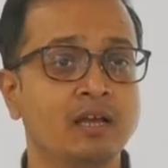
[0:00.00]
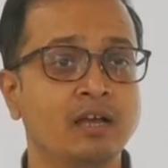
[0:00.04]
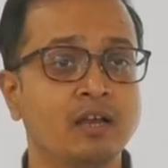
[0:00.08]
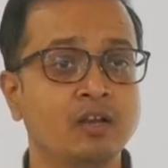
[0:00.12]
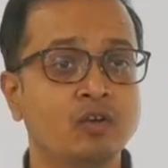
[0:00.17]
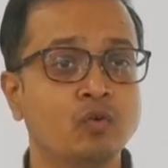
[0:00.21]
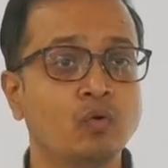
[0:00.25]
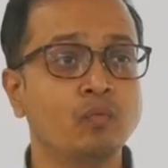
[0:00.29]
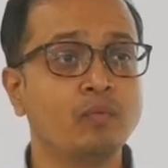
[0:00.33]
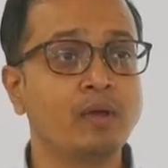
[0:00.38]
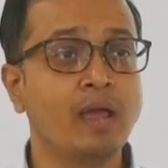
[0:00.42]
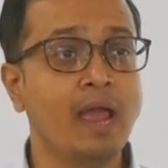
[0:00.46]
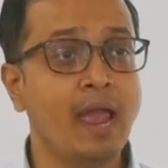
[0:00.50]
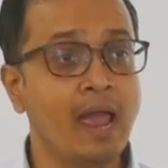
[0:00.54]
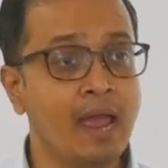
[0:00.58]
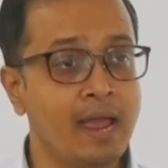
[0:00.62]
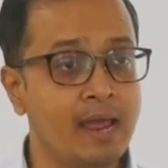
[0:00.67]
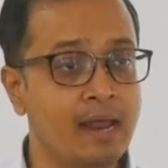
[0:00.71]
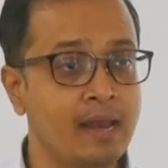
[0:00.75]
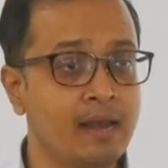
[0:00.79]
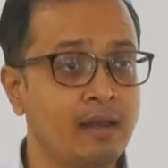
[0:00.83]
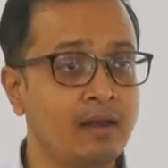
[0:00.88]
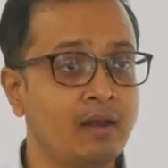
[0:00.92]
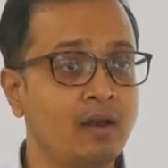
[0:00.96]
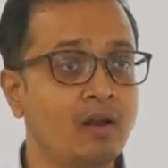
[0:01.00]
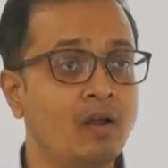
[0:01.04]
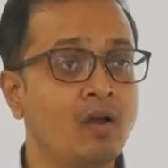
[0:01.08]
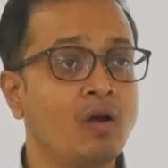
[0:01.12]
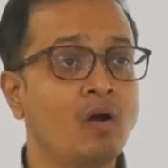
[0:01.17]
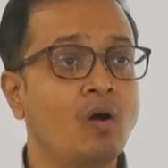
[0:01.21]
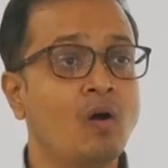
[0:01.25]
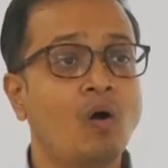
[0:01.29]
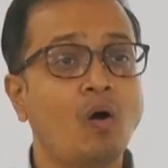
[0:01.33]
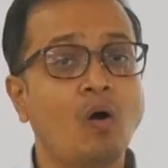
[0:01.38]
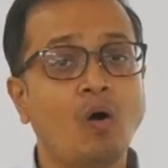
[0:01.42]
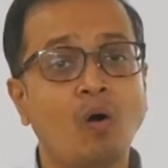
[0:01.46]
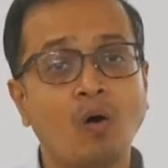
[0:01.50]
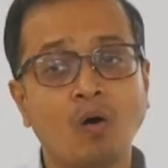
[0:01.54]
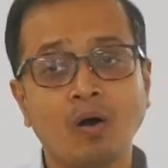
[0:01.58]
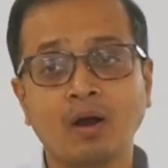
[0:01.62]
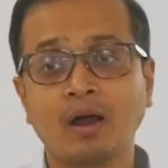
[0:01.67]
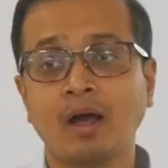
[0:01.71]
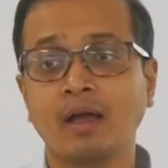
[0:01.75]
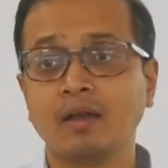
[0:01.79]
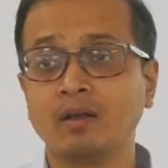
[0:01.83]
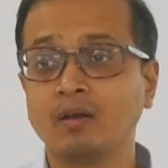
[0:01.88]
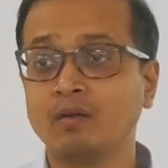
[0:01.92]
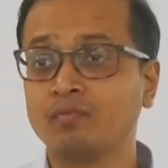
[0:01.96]
it could be n or
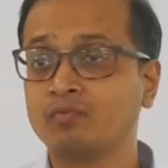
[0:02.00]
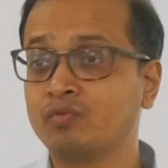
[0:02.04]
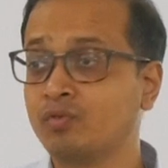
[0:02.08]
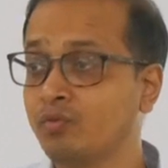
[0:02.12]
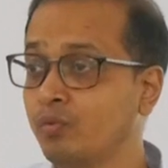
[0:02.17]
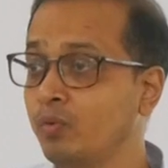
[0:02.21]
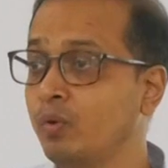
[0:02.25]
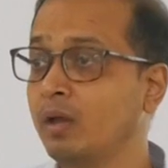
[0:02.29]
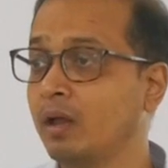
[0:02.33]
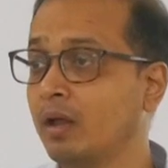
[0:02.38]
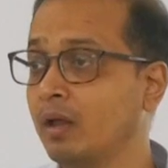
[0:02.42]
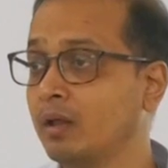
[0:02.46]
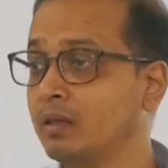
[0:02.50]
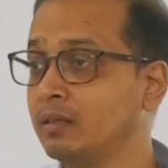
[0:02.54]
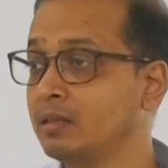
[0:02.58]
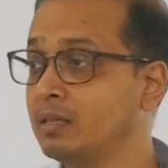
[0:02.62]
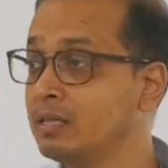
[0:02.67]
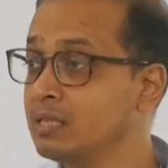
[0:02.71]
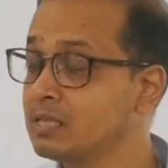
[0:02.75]
kind of 3n,